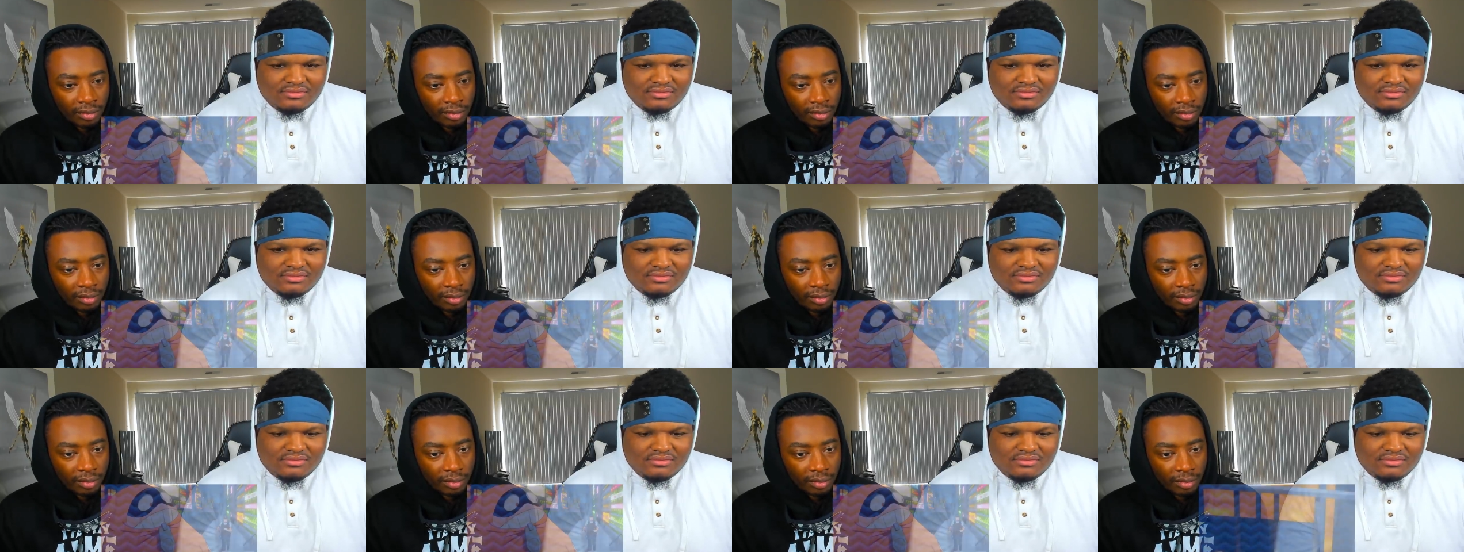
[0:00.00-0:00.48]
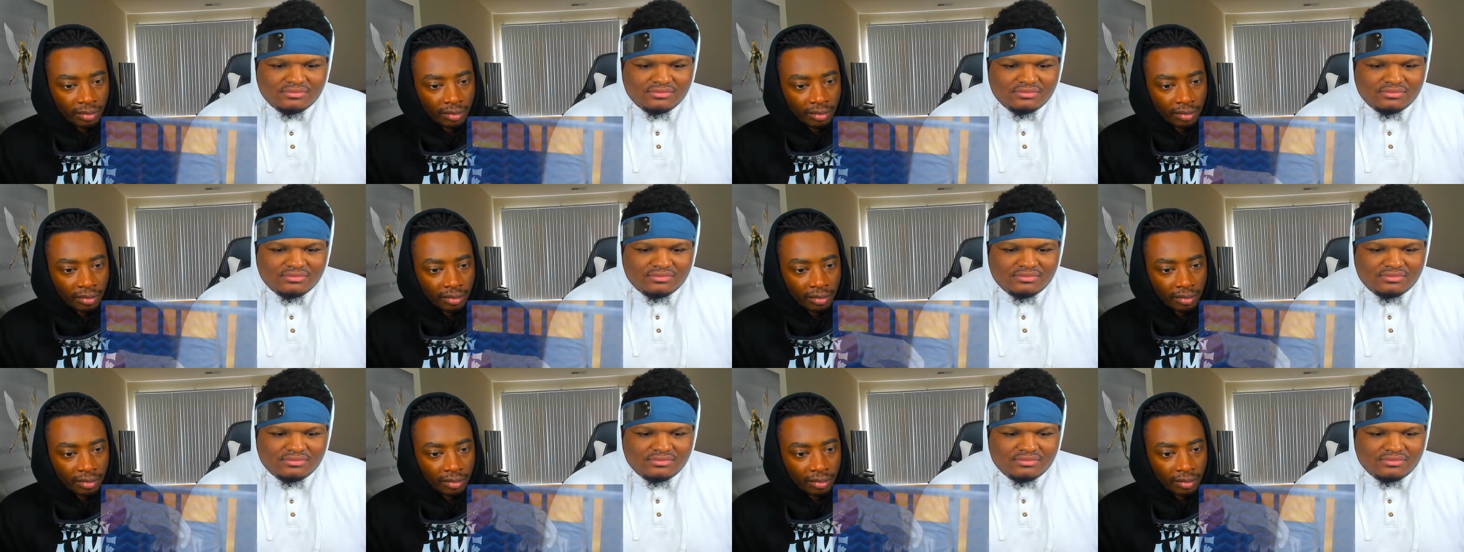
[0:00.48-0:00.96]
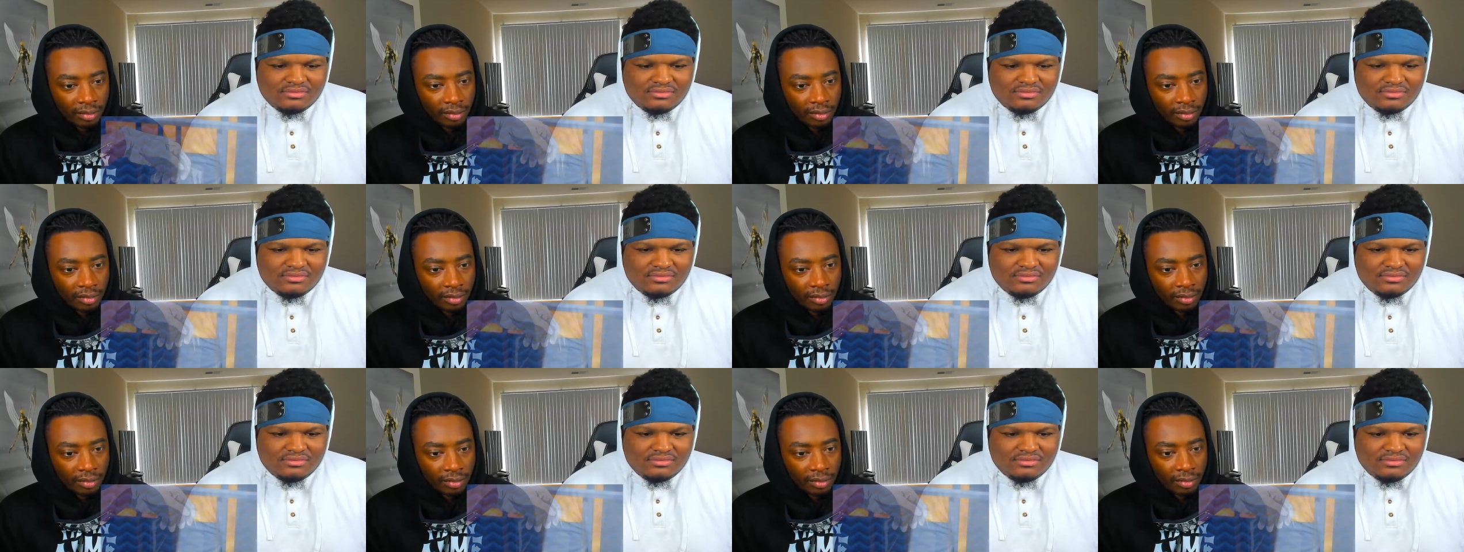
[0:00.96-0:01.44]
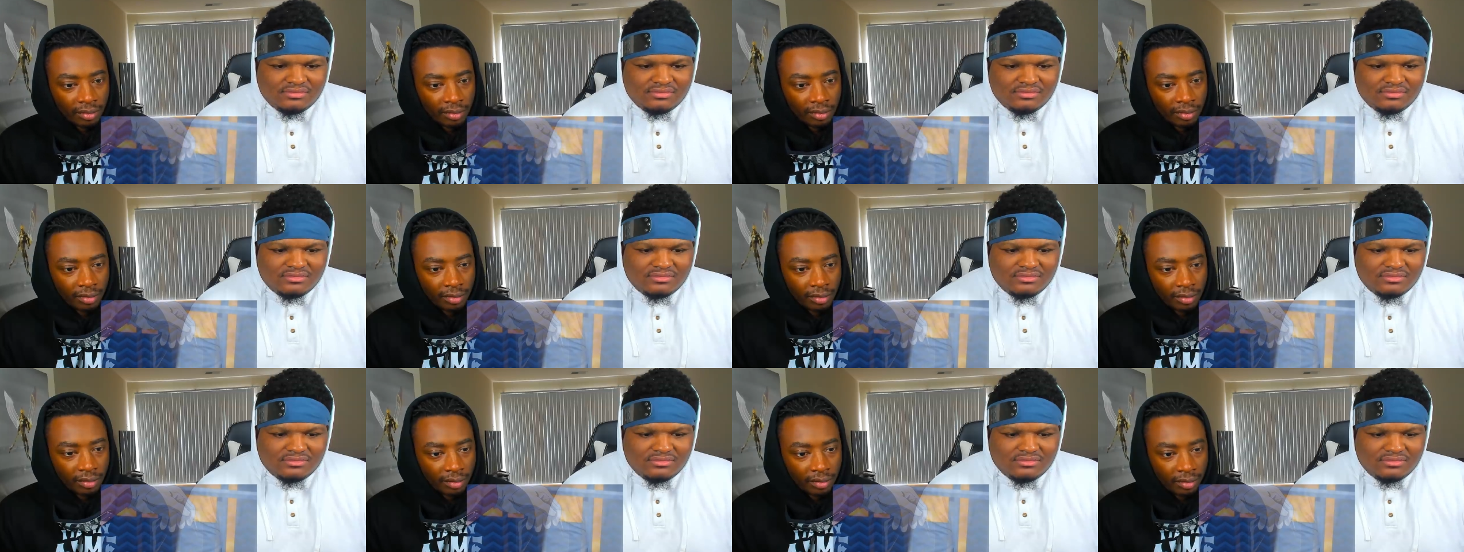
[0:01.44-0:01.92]

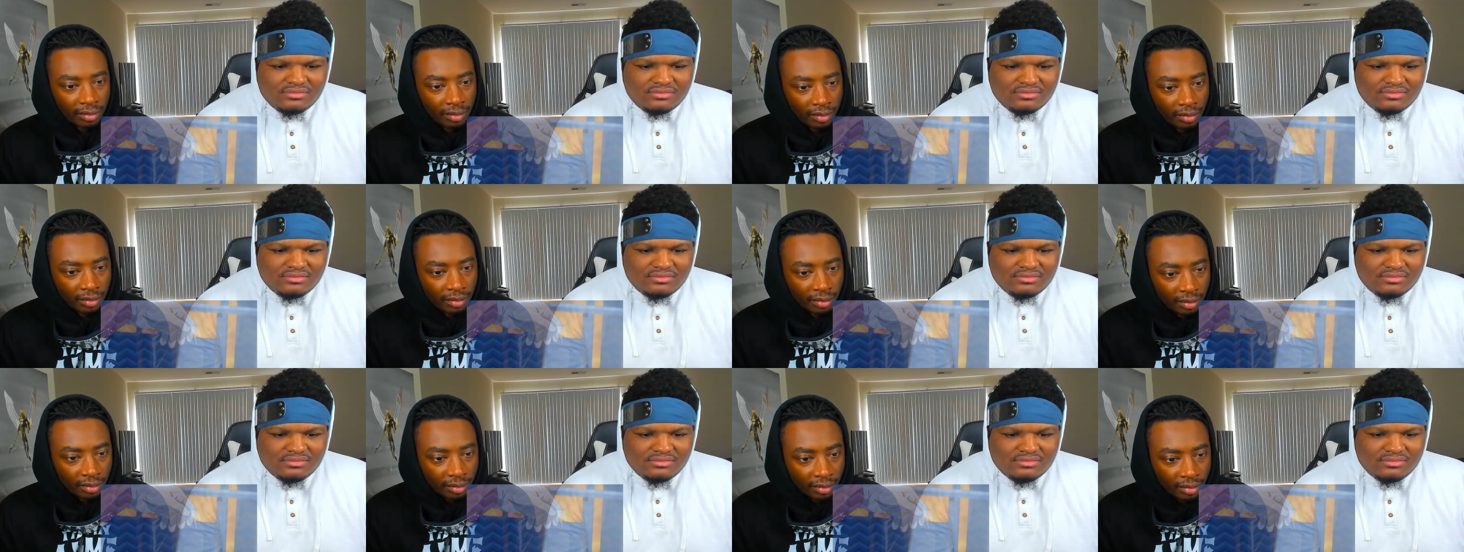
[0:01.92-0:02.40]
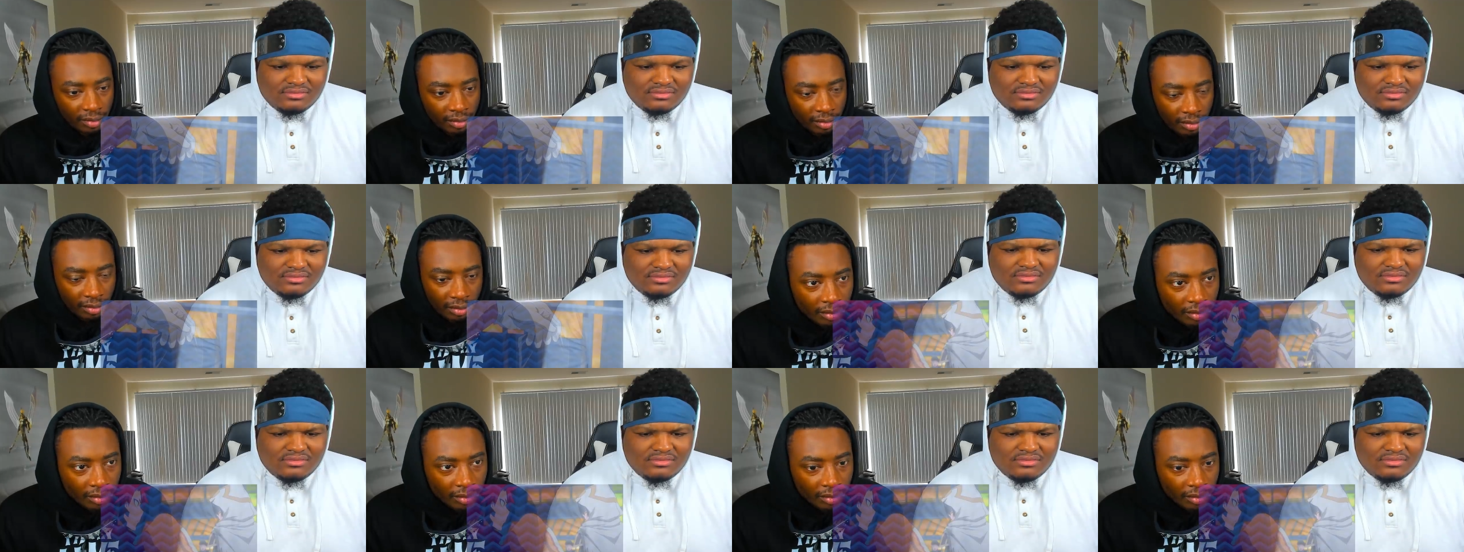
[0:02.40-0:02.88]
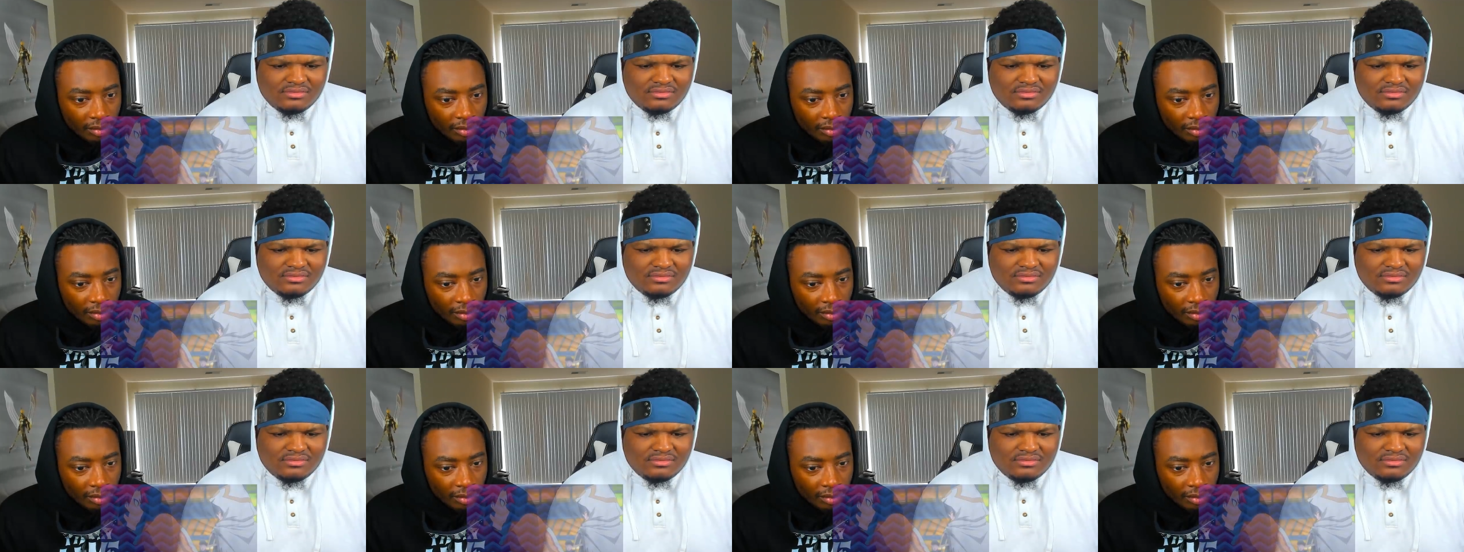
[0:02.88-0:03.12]
(silence)